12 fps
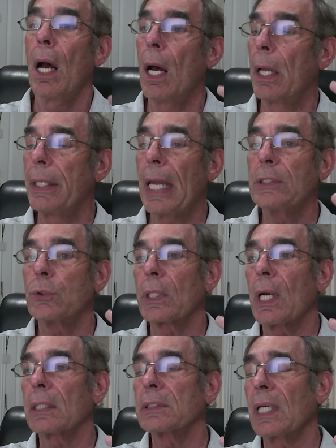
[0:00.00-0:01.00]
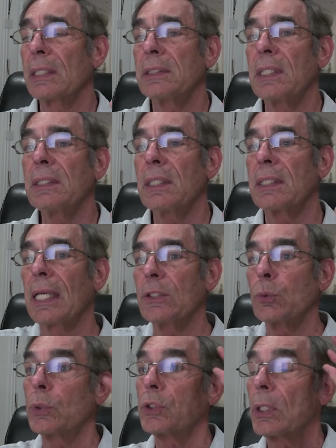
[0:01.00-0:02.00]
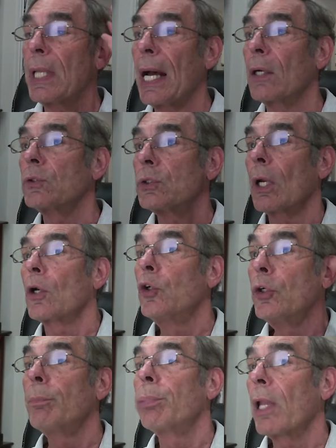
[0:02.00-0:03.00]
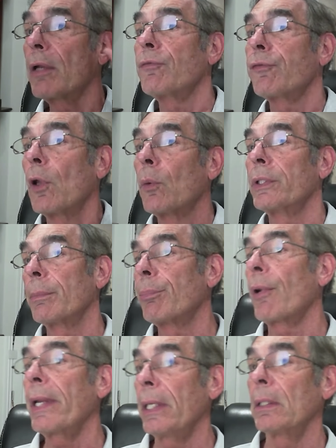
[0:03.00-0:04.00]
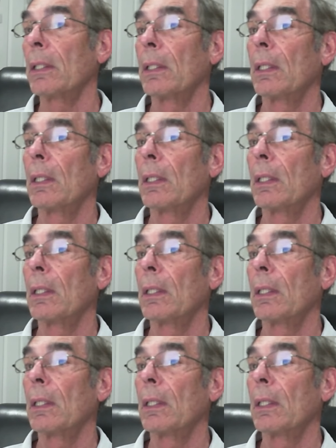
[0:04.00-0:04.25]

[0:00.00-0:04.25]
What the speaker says: nitric oxide synthetase, which allows good blood flow in the brain,